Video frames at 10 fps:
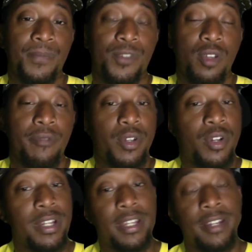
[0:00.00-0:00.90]
So if you
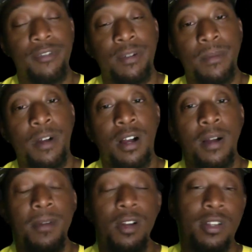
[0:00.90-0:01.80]
couldn't get it from
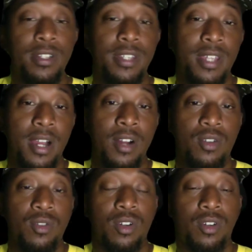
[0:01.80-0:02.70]
mom, auntie,
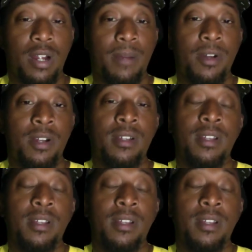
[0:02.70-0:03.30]
uncle, or grandma,